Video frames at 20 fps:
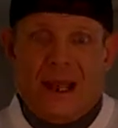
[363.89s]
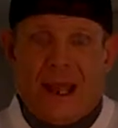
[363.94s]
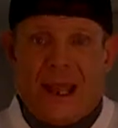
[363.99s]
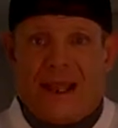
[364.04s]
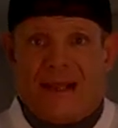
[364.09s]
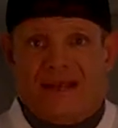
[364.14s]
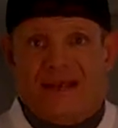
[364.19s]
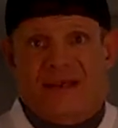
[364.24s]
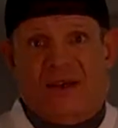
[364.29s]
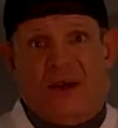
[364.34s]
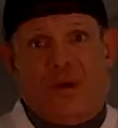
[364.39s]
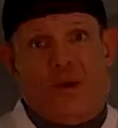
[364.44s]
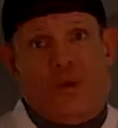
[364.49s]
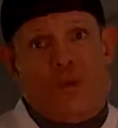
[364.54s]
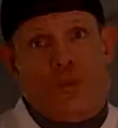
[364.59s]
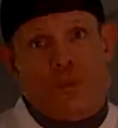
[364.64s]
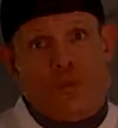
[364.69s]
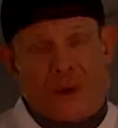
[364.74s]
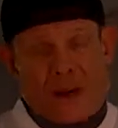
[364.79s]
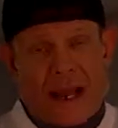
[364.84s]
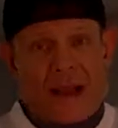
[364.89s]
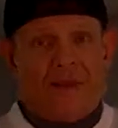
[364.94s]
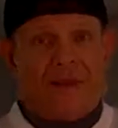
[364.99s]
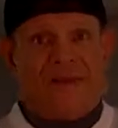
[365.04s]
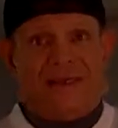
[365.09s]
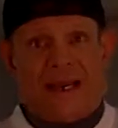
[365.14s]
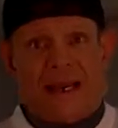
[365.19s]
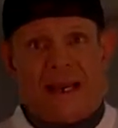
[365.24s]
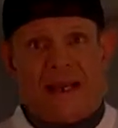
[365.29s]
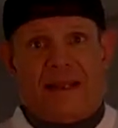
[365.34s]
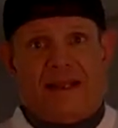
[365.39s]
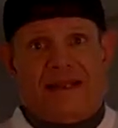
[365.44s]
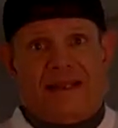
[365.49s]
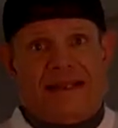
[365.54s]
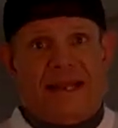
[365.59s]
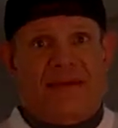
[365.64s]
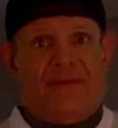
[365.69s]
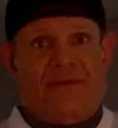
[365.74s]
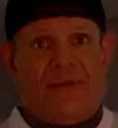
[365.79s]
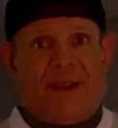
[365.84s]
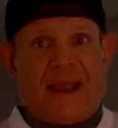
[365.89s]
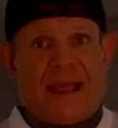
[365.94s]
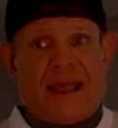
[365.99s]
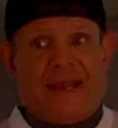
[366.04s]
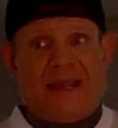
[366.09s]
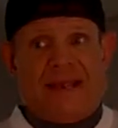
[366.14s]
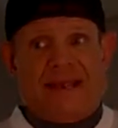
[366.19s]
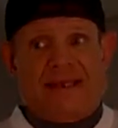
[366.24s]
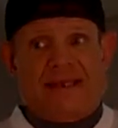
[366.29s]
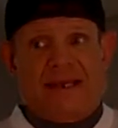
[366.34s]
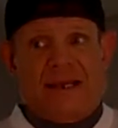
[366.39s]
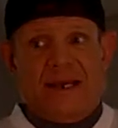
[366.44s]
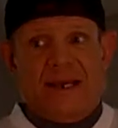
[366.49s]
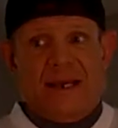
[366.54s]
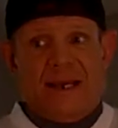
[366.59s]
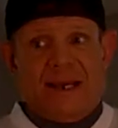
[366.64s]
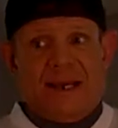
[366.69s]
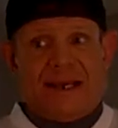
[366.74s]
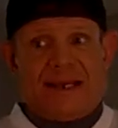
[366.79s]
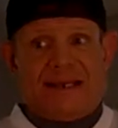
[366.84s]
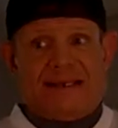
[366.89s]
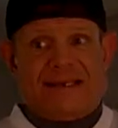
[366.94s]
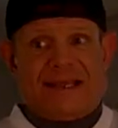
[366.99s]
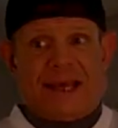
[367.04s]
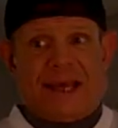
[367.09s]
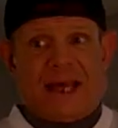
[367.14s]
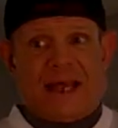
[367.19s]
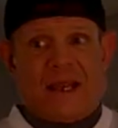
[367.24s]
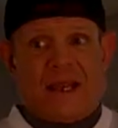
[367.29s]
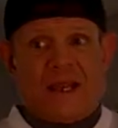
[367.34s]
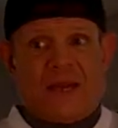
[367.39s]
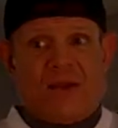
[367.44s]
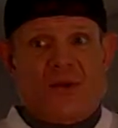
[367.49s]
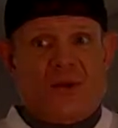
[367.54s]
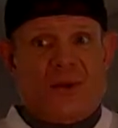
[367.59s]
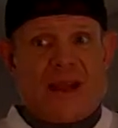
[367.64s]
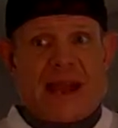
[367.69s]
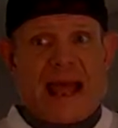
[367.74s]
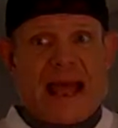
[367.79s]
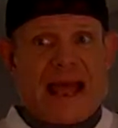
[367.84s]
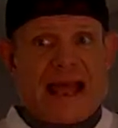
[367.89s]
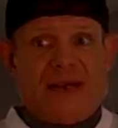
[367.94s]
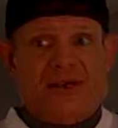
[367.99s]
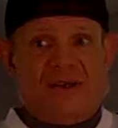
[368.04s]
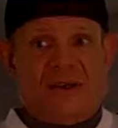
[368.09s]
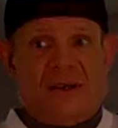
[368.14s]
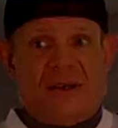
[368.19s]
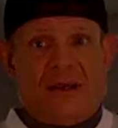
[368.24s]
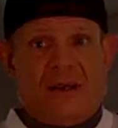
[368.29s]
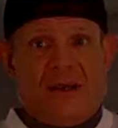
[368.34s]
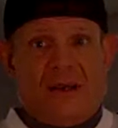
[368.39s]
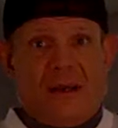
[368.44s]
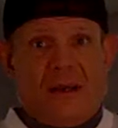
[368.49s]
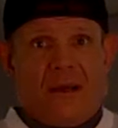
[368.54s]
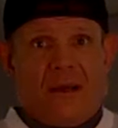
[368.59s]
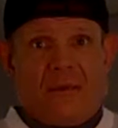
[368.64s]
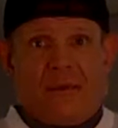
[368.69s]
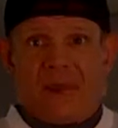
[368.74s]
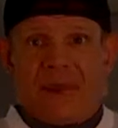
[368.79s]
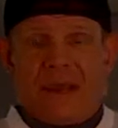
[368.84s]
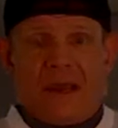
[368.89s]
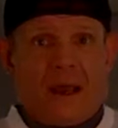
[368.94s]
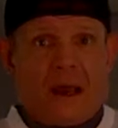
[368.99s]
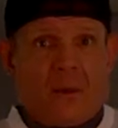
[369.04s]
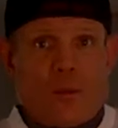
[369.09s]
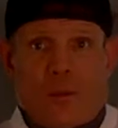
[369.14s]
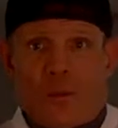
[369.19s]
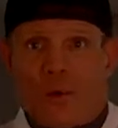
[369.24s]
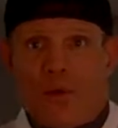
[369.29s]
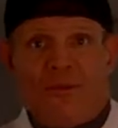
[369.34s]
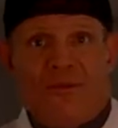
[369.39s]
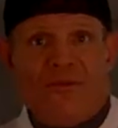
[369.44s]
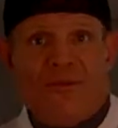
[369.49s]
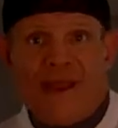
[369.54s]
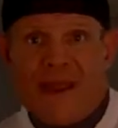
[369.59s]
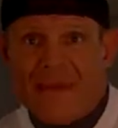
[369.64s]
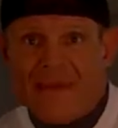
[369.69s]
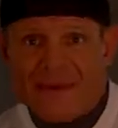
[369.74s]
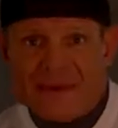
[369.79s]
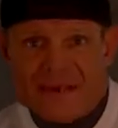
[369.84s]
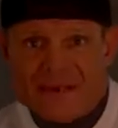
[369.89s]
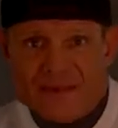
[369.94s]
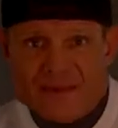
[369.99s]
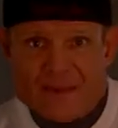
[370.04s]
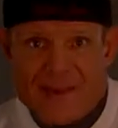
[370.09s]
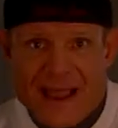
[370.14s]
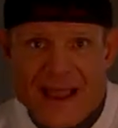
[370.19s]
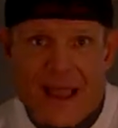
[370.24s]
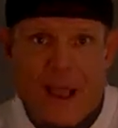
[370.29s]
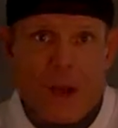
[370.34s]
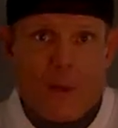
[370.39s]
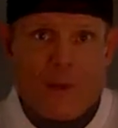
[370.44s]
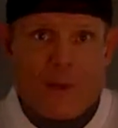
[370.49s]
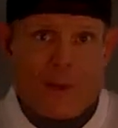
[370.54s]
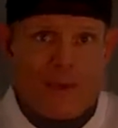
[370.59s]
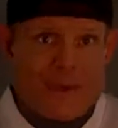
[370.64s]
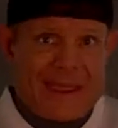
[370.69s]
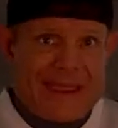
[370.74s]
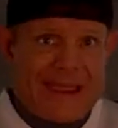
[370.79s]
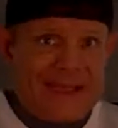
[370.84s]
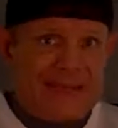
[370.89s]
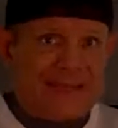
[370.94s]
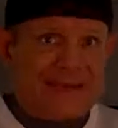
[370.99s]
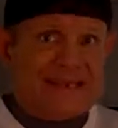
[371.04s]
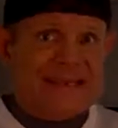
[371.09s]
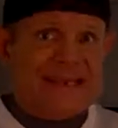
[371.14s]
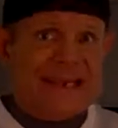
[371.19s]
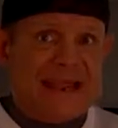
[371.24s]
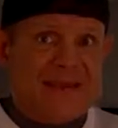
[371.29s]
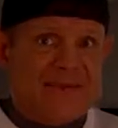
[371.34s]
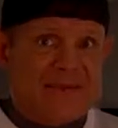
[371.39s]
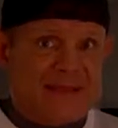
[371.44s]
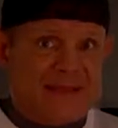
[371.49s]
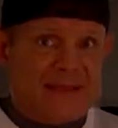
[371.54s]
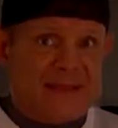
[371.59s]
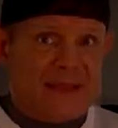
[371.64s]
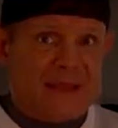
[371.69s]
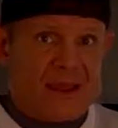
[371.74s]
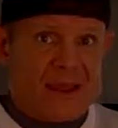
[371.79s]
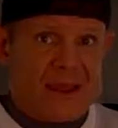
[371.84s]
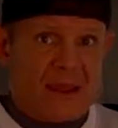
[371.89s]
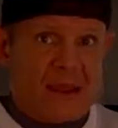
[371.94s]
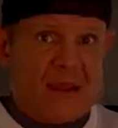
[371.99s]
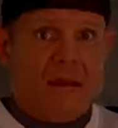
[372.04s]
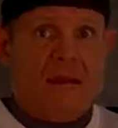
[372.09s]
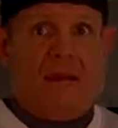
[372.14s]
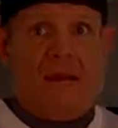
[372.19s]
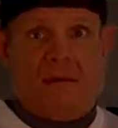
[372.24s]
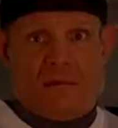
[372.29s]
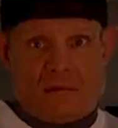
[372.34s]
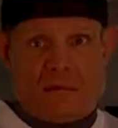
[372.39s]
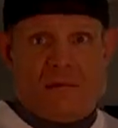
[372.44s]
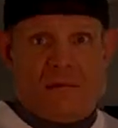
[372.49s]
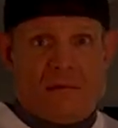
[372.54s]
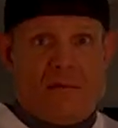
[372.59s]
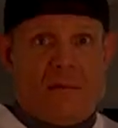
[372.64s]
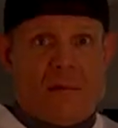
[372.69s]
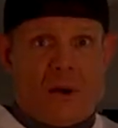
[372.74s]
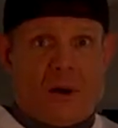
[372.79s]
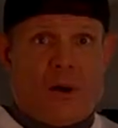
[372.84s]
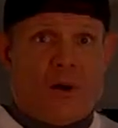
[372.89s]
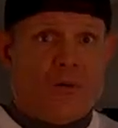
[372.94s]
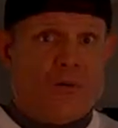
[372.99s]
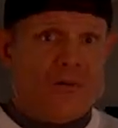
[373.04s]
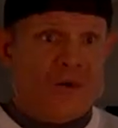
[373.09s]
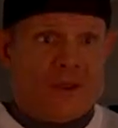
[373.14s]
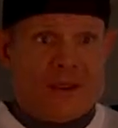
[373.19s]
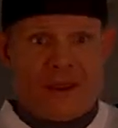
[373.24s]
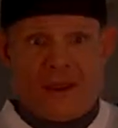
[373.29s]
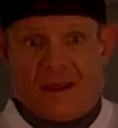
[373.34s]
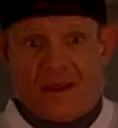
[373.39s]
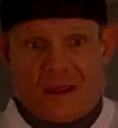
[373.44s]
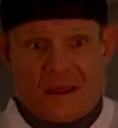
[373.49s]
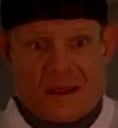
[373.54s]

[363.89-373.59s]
And so what I'm saying, Steve Hernandez, is that you could actually become world famous by helping me get the Stevie thing over the